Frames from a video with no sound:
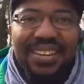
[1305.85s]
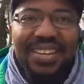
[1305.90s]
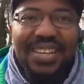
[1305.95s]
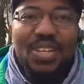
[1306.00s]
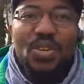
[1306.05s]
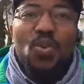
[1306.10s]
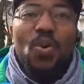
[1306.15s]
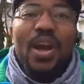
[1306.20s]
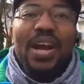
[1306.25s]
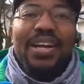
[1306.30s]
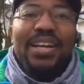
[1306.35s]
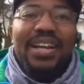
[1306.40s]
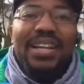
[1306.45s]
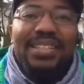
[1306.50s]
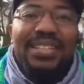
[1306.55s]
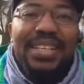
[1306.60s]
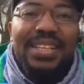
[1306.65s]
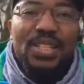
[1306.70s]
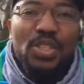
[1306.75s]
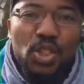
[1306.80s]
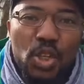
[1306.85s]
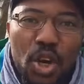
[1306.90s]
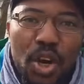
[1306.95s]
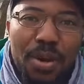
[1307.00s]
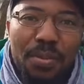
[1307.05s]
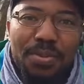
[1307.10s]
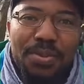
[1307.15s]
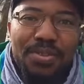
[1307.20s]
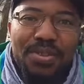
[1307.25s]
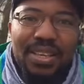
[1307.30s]
You are creating
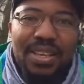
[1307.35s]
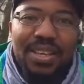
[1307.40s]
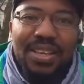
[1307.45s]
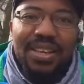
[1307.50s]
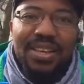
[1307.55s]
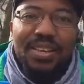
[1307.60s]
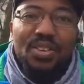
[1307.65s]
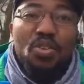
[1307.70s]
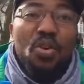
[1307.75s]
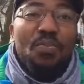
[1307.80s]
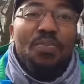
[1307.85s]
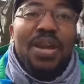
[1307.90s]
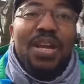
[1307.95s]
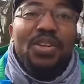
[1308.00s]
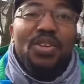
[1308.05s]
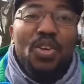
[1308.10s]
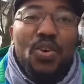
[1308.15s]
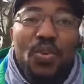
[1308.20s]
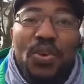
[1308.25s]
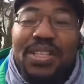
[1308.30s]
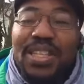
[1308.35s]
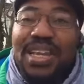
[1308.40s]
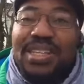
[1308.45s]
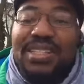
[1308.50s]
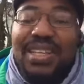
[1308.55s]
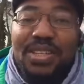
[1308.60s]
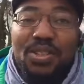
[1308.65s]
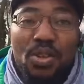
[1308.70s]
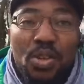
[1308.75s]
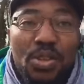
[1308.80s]
jobs. You may do it as
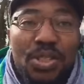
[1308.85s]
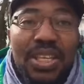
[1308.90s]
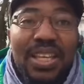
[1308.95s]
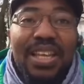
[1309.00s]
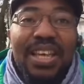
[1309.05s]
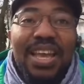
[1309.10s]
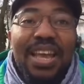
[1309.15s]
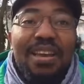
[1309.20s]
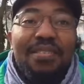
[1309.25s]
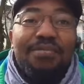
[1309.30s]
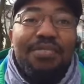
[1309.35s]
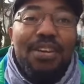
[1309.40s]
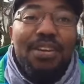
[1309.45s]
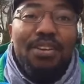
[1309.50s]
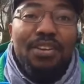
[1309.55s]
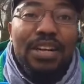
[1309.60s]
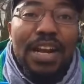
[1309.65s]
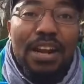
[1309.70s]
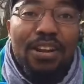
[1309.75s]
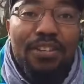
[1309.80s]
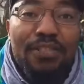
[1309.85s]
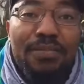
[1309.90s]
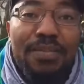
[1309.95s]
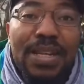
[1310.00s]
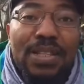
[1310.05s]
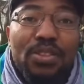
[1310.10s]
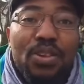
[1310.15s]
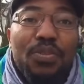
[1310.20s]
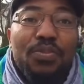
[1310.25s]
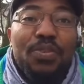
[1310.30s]
a duty. Every local
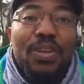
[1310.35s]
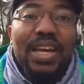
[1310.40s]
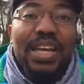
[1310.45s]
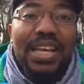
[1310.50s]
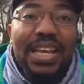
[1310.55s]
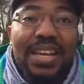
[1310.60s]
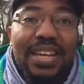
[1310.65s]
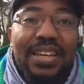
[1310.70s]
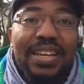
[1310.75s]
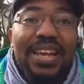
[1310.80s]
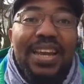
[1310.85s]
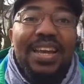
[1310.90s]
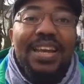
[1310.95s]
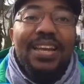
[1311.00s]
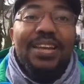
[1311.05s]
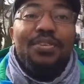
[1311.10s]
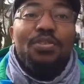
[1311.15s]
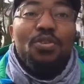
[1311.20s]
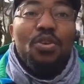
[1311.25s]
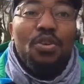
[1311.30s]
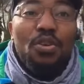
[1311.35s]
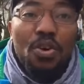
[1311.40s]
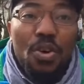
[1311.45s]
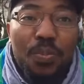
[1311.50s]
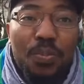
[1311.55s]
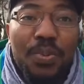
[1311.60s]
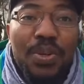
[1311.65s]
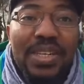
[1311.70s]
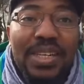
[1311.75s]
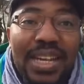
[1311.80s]
government of your area, you
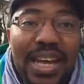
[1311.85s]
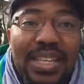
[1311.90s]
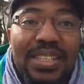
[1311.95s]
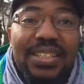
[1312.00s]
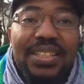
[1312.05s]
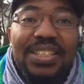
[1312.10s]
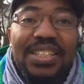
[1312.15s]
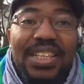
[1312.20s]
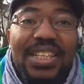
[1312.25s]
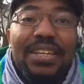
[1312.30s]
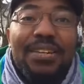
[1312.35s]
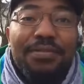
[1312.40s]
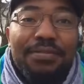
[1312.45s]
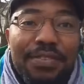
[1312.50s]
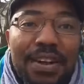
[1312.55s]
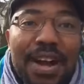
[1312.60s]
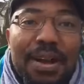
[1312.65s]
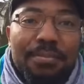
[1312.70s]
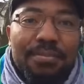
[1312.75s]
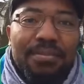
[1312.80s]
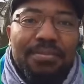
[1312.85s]
open that chicken farm.